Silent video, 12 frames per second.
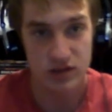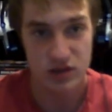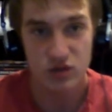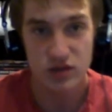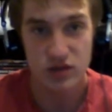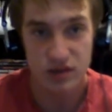
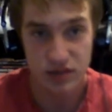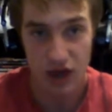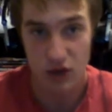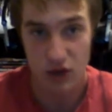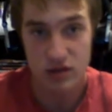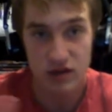There's always some
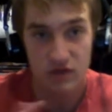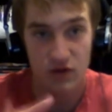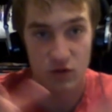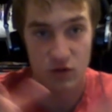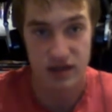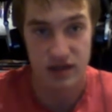character
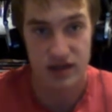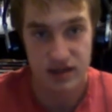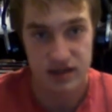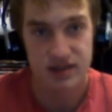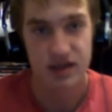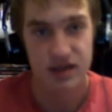development
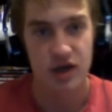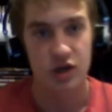in this.